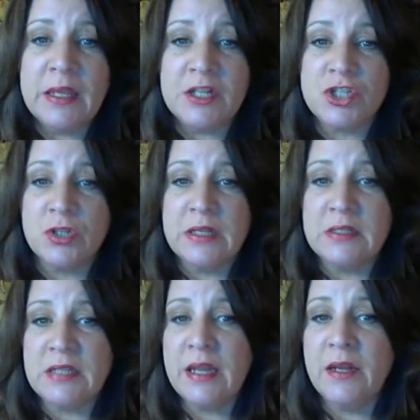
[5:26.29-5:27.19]
It should
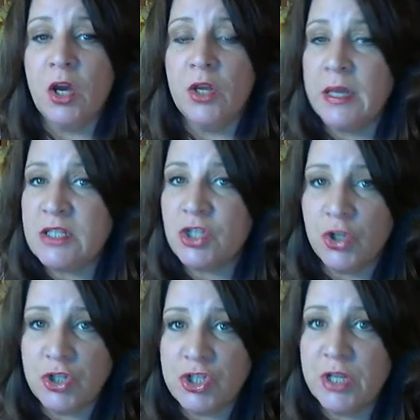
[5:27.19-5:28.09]
contain a nice
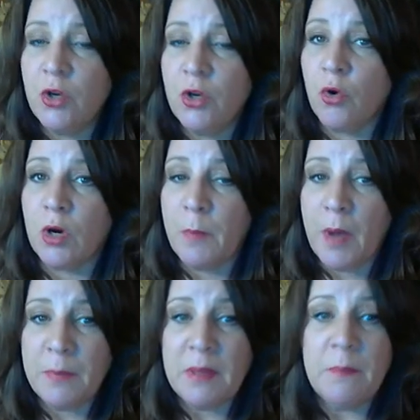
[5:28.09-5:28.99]
cushion or a
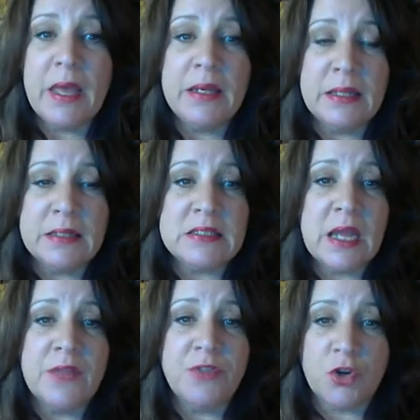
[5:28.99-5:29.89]
puppy bed
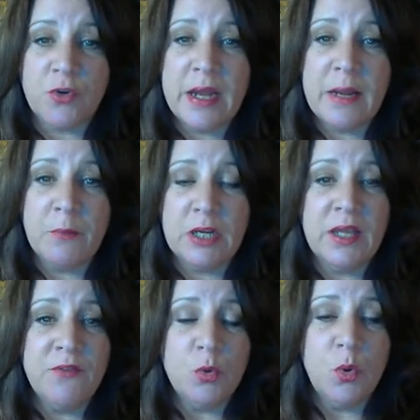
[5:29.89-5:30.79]
inside the crate. I'm going to
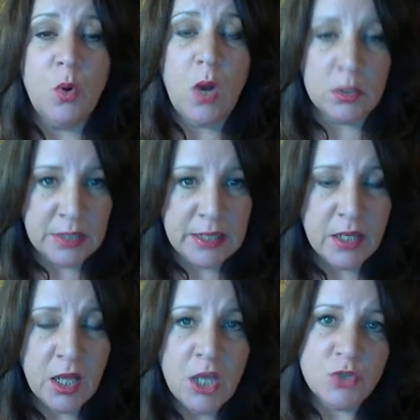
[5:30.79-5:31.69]
give you a link
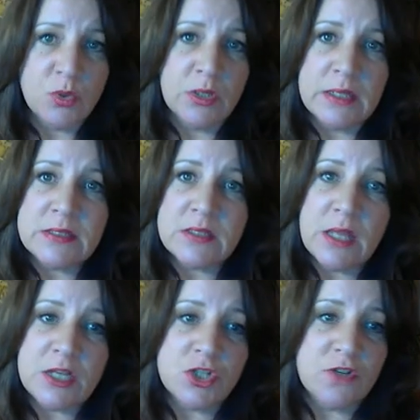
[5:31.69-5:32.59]
to a nice
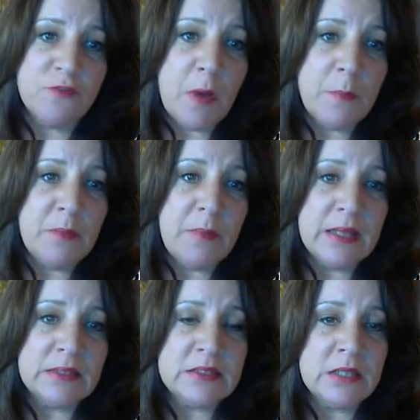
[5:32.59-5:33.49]
selection of puppy
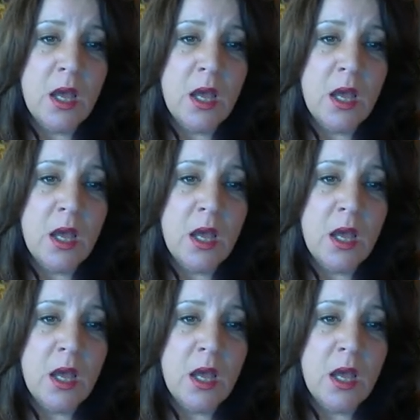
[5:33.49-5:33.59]
beds.